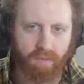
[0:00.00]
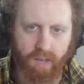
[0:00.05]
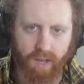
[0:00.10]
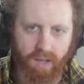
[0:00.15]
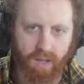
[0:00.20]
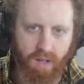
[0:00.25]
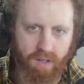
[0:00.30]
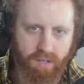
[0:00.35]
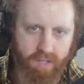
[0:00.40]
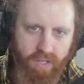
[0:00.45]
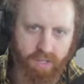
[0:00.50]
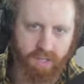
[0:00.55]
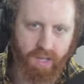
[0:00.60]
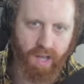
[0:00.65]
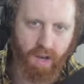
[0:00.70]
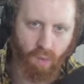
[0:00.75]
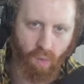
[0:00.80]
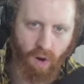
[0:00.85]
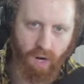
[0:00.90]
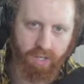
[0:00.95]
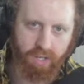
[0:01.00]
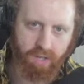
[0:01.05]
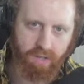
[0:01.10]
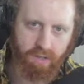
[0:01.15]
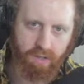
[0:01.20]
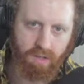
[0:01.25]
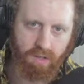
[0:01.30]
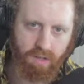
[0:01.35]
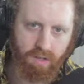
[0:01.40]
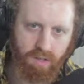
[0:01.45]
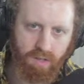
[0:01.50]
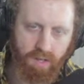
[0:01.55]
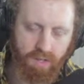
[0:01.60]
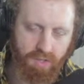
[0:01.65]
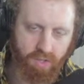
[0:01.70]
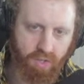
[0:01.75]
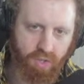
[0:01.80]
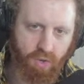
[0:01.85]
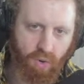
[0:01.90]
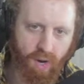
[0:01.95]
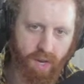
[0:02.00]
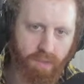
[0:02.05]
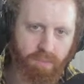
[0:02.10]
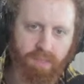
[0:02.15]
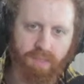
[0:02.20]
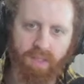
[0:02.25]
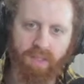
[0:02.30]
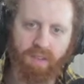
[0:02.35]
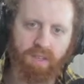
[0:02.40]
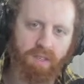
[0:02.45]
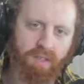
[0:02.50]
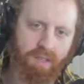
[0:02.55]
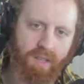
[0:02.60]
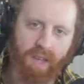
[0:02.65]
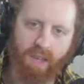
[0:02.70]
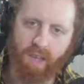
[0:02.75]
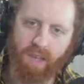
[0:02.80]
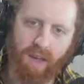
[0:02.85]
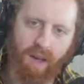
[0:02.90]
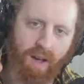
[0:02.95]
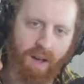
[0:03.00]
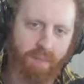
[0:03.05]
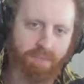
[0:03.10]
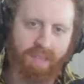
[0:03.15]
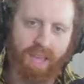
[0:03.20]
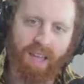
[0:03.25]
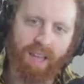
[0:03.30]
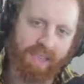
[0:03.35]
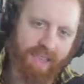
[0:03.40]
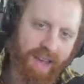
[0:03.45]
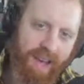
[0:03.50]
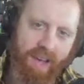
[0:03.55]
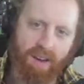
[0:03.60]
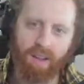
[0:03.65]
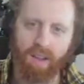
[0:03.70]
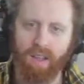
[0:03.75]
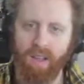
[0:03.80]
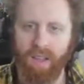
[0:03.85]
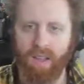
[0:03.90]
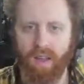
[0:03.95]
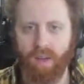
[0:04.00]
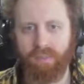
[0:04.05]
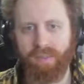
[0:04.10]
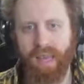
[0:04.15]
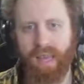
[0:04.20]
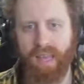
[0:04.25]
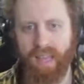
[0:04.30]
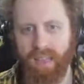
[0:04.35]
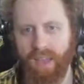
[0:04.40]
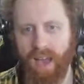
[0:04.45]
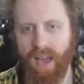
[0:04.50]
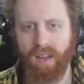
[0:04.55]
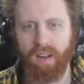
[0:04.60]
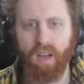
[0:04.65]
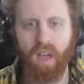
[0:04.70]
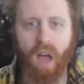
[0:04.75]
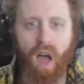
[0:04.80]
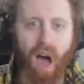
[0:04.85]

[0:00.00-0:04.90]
Like I'll just like watch his streams and then just like, yeah, I'm taking that. I'm taking that.